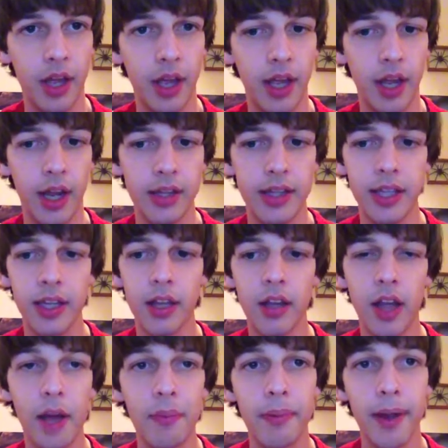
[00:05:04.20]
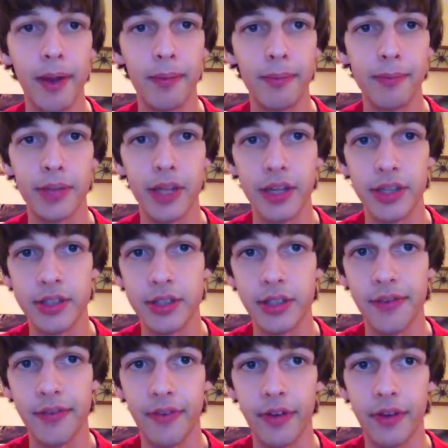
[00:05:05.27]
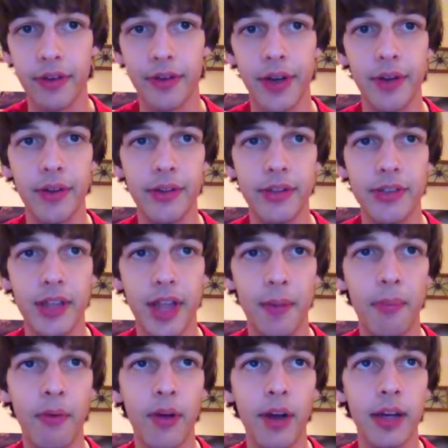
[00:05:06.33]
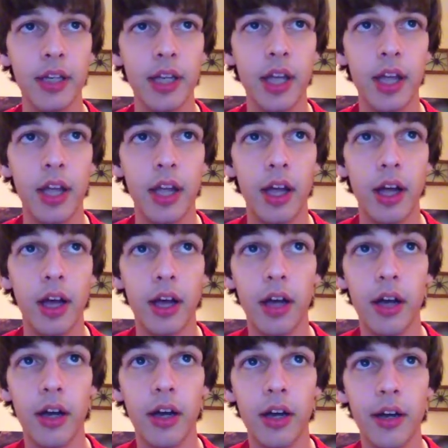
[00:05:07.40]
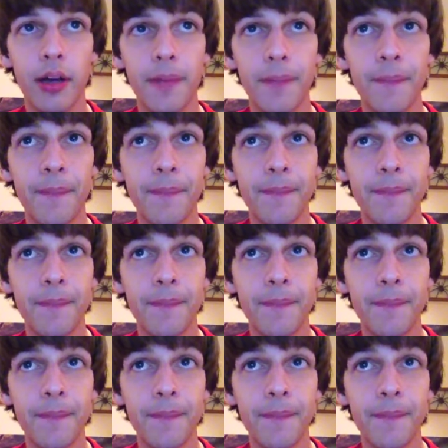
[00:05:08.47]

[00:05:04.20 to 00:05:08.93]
I think a lot of players have agreed to that point. Back